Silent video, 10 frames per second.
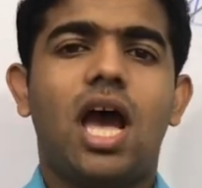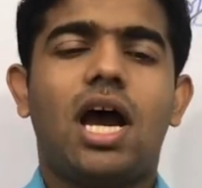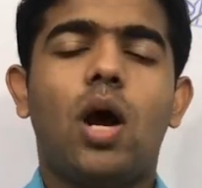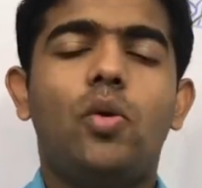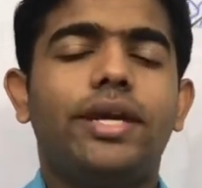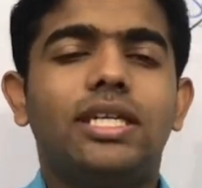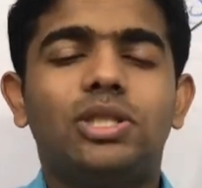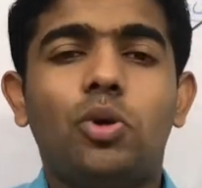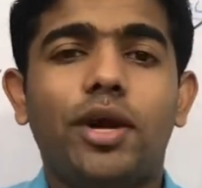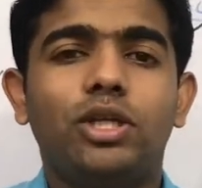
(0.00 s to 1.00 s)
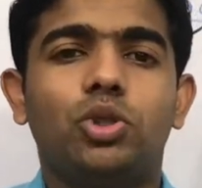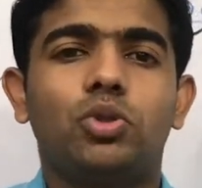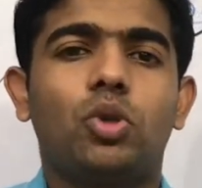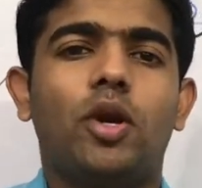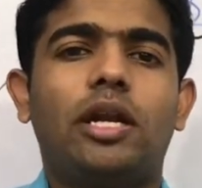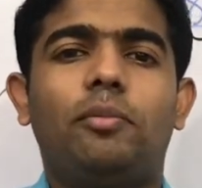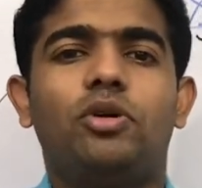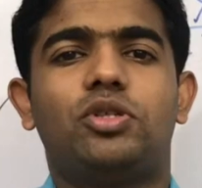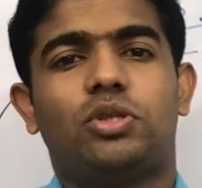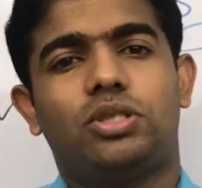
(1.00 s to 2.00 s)
how it is going to
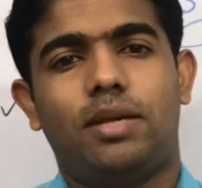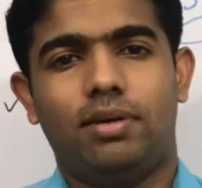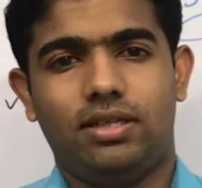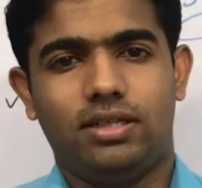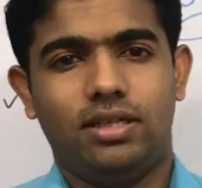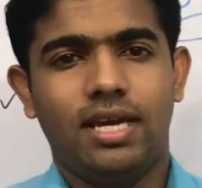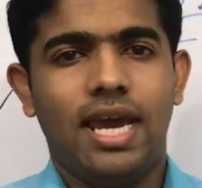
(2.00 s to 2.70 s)
contribute to stability